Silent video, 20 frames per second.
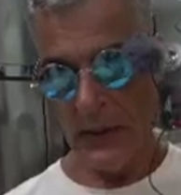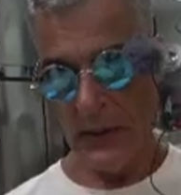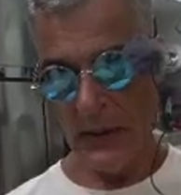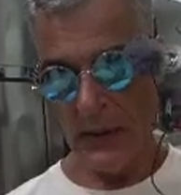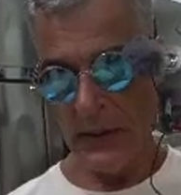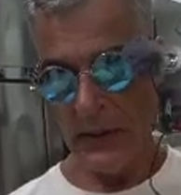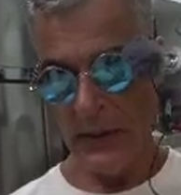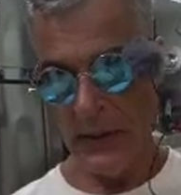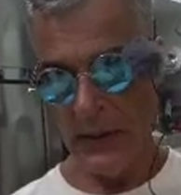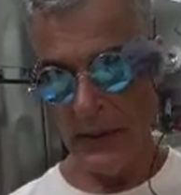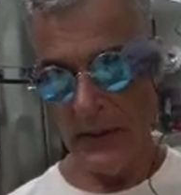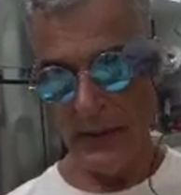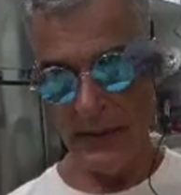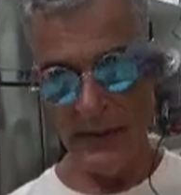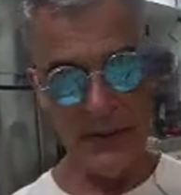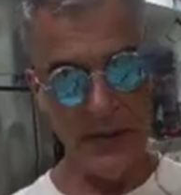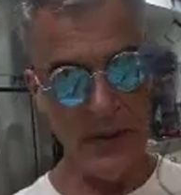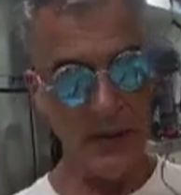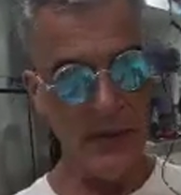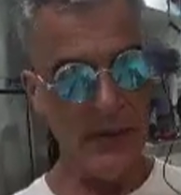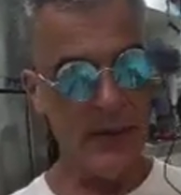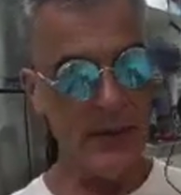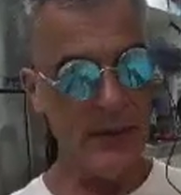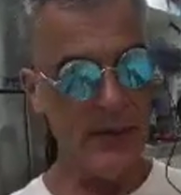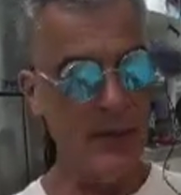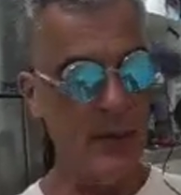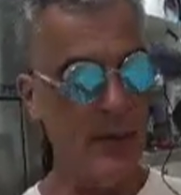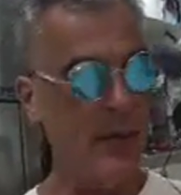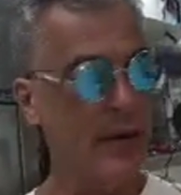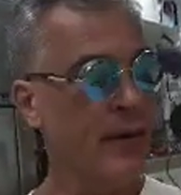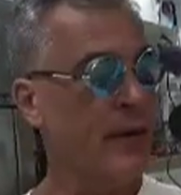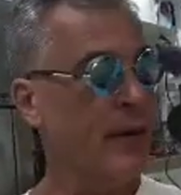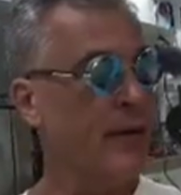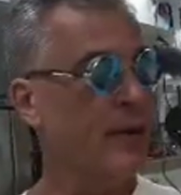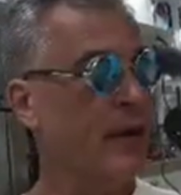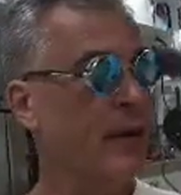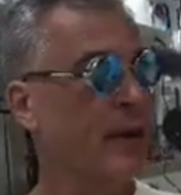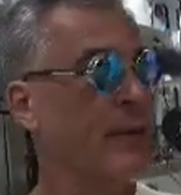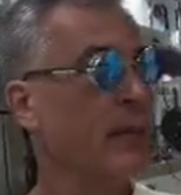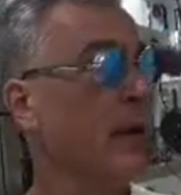And he lives there with his brother,
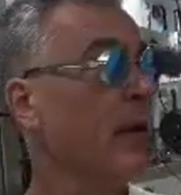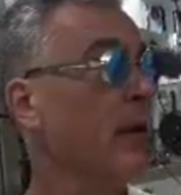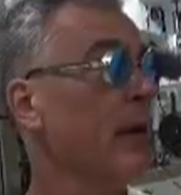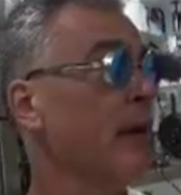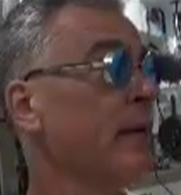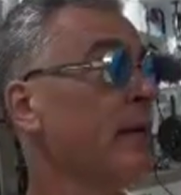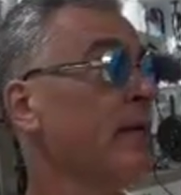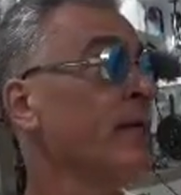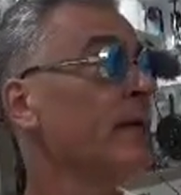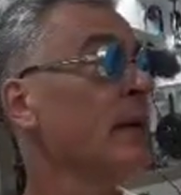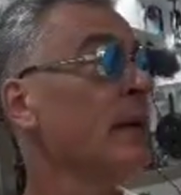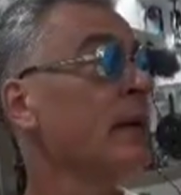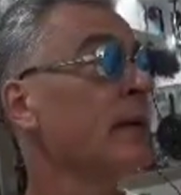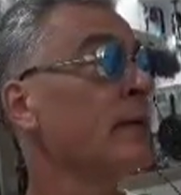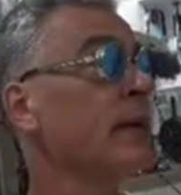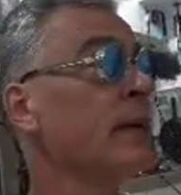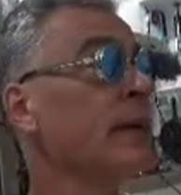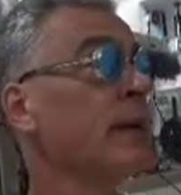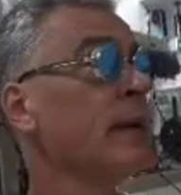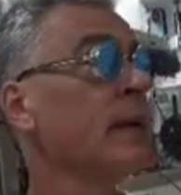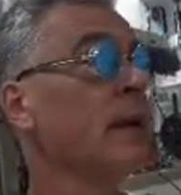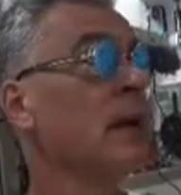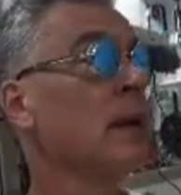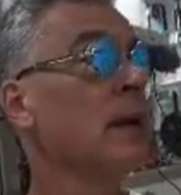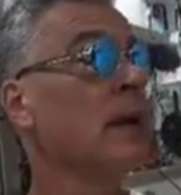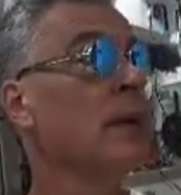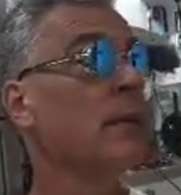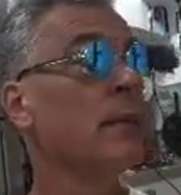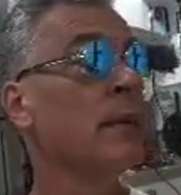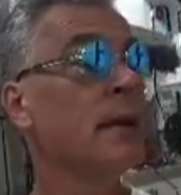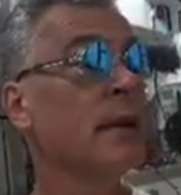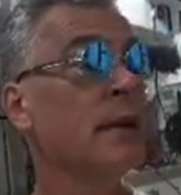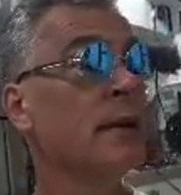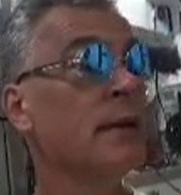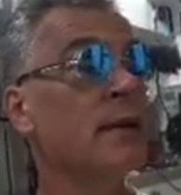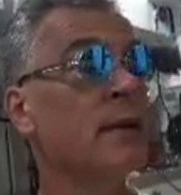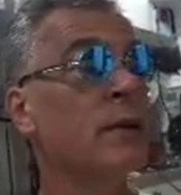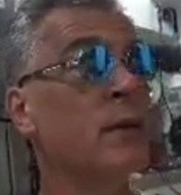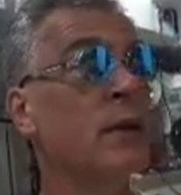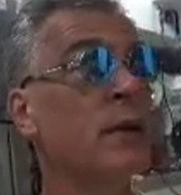never got married, the fellow, but he
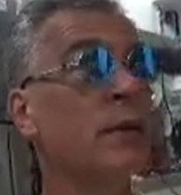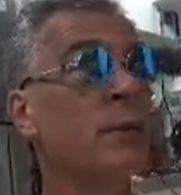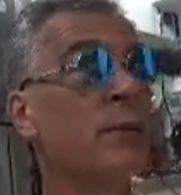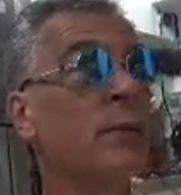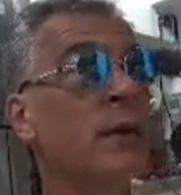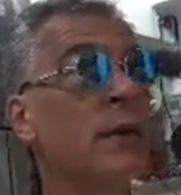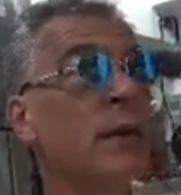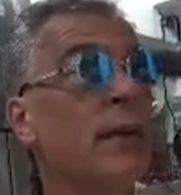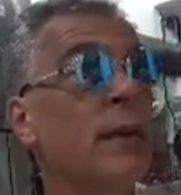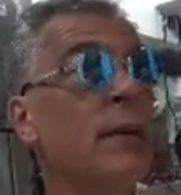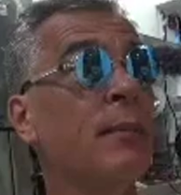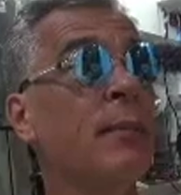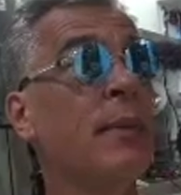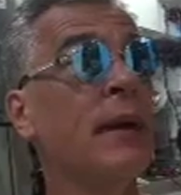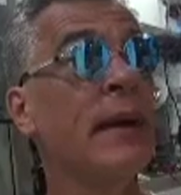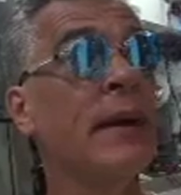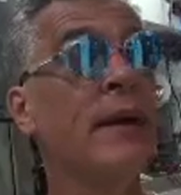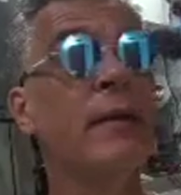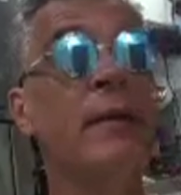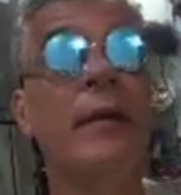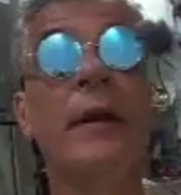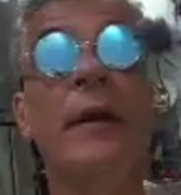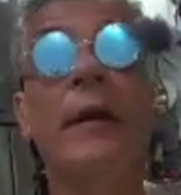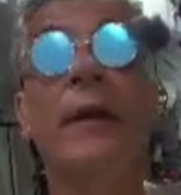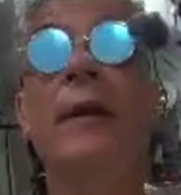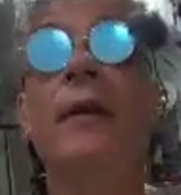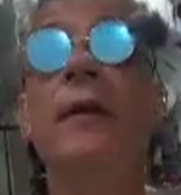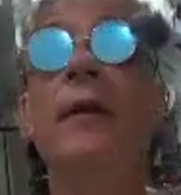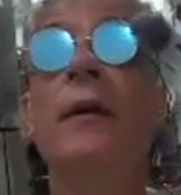said when you're putting the paint on,